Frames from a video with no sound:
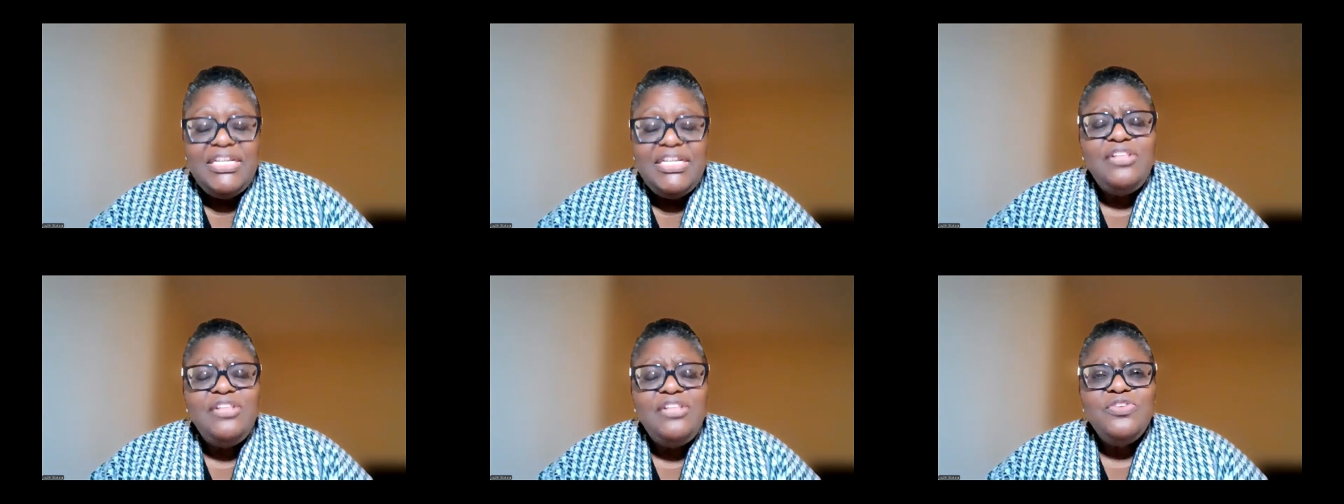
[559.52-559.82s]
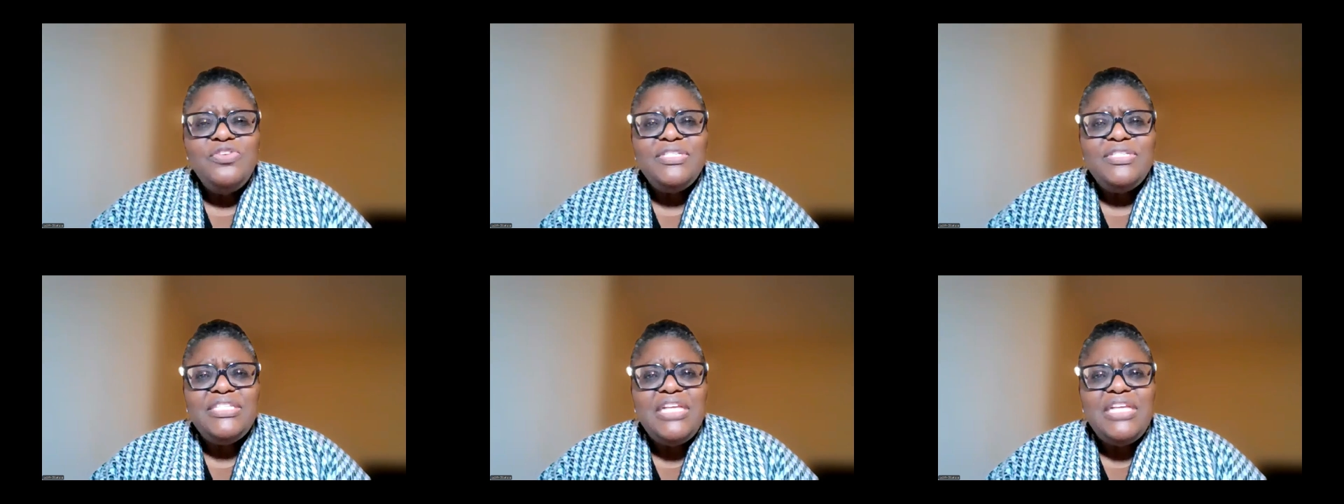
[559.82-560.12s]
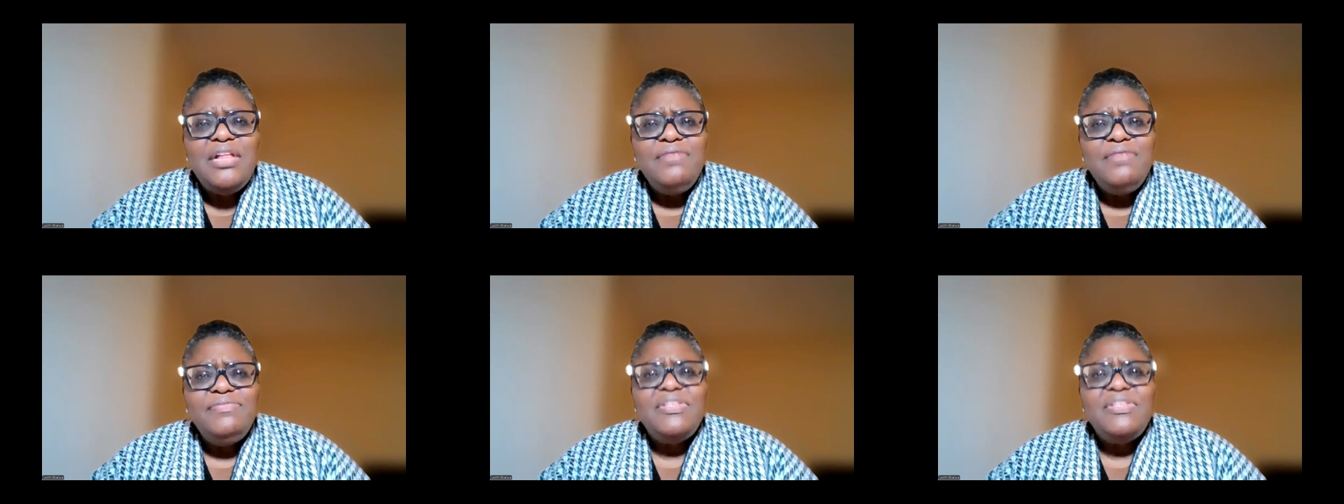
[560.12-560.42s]
Tell
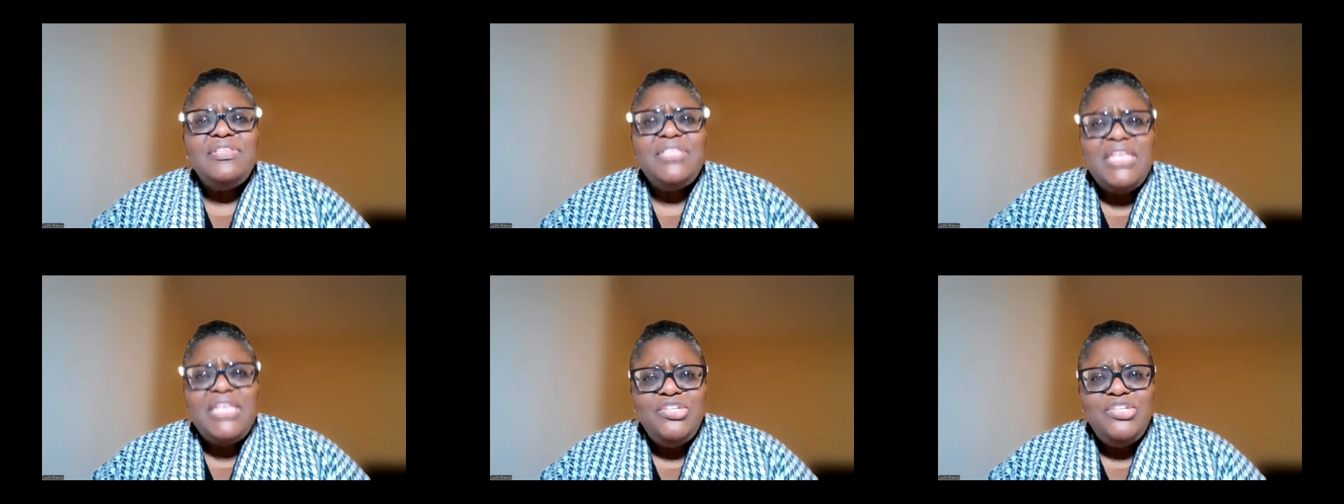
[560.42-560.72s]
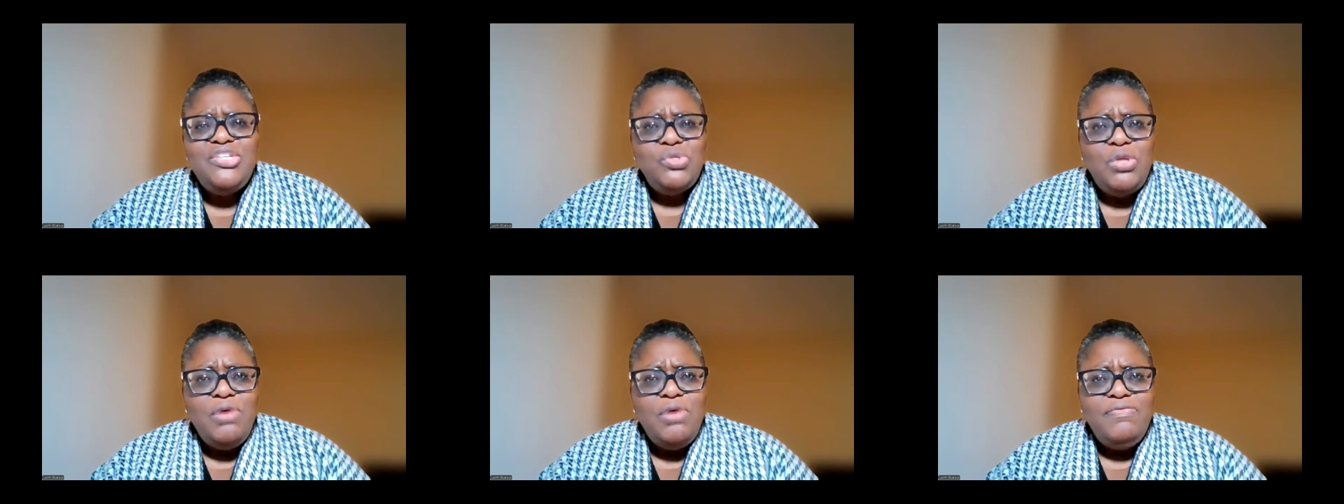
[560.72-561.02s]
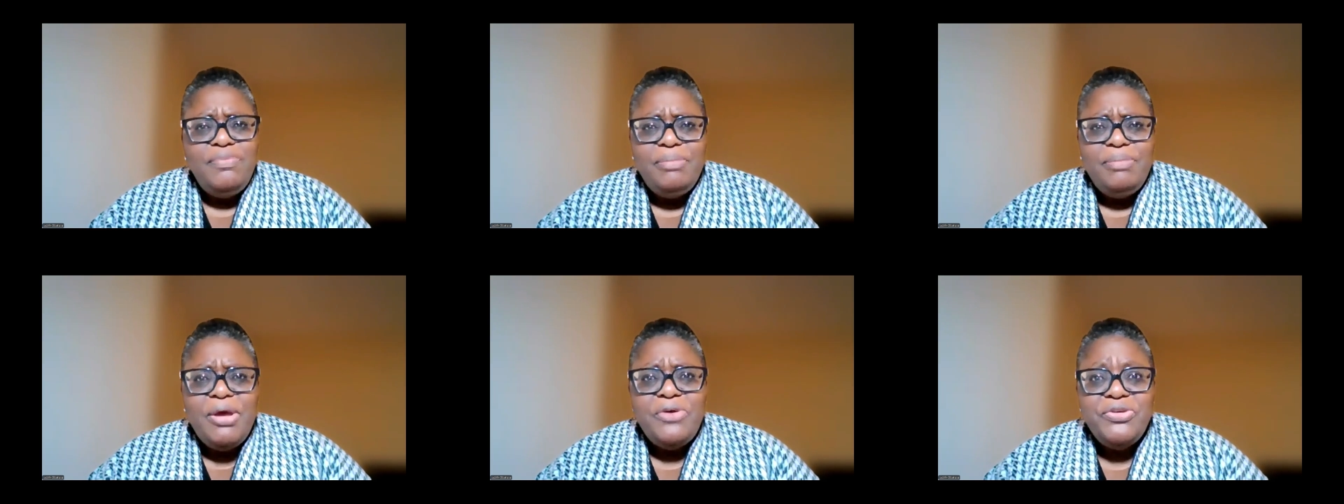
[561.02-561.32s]
yourself the things you
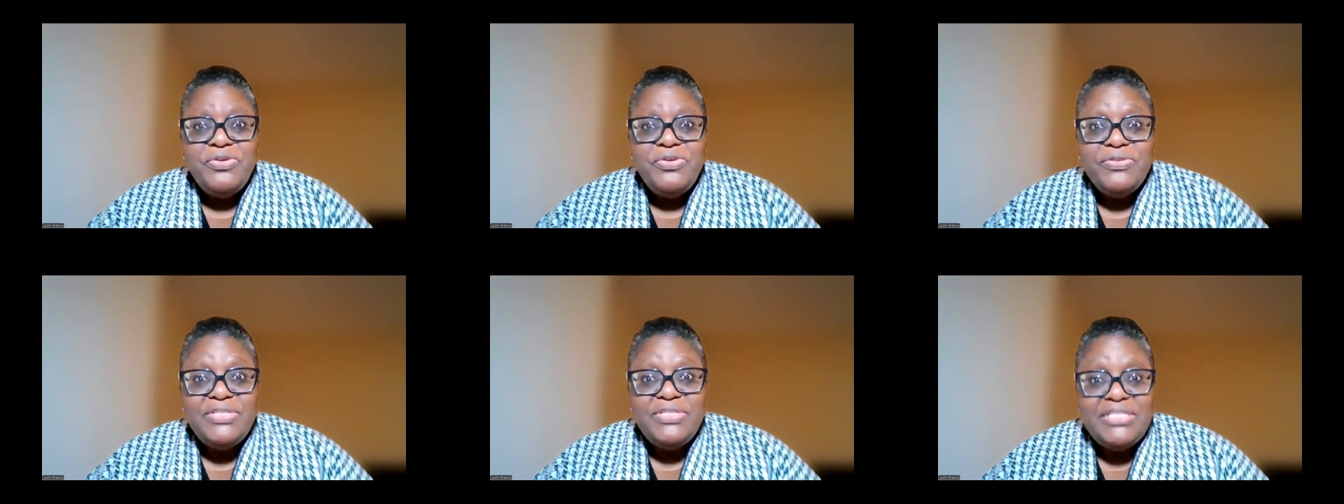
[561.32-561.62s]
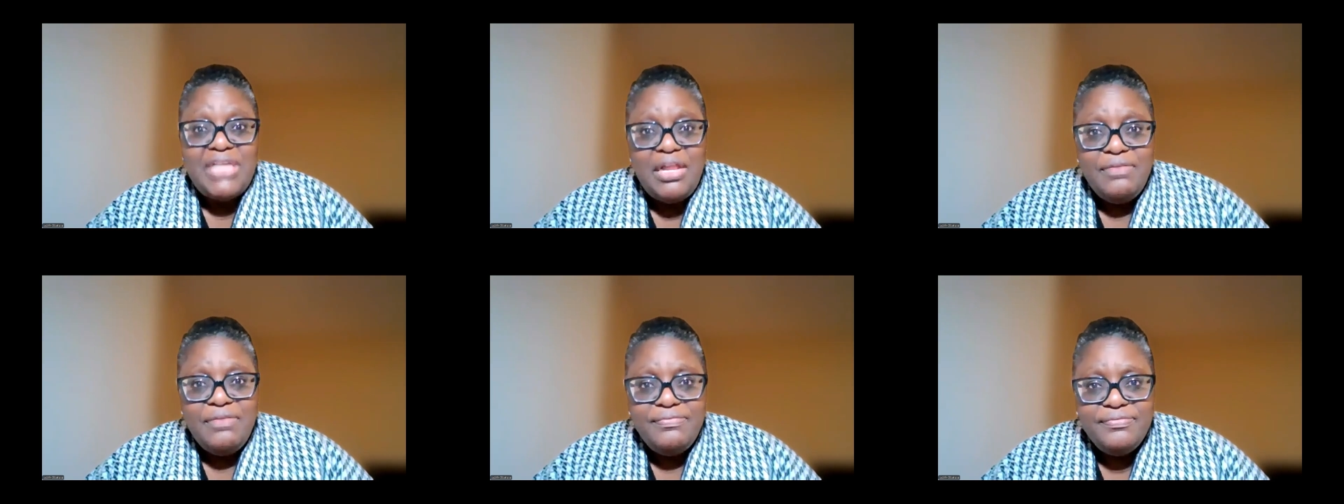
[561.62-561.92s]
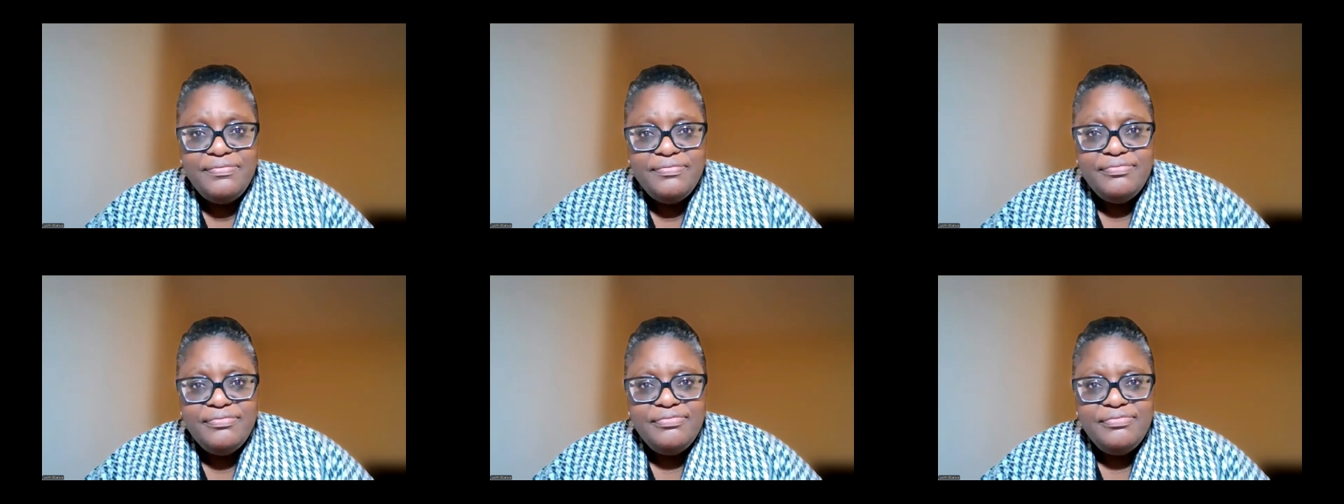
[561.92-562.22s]
love about
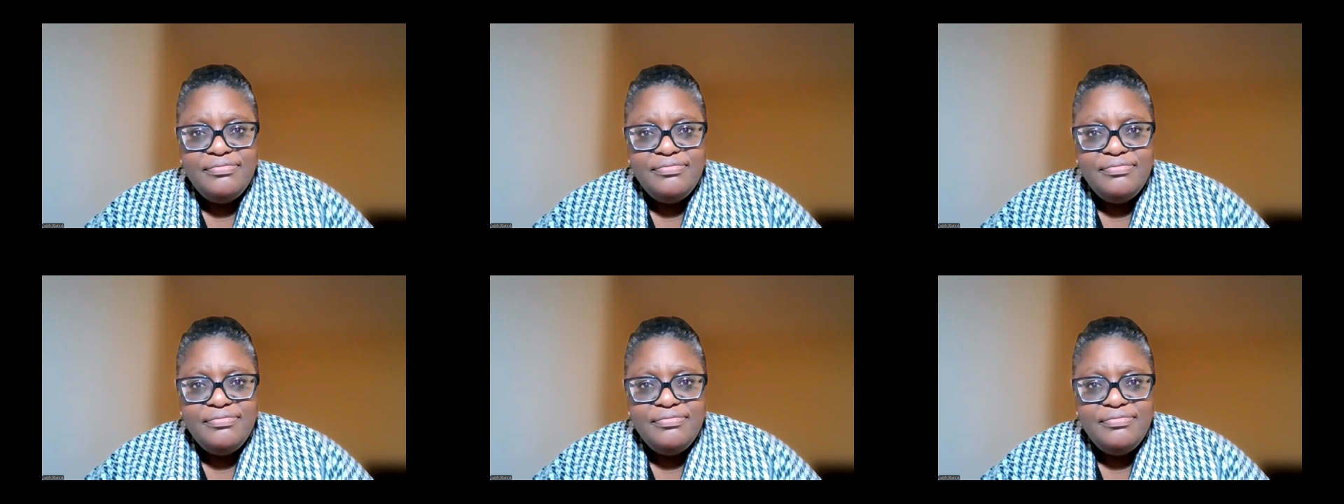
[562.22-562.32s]
yourself.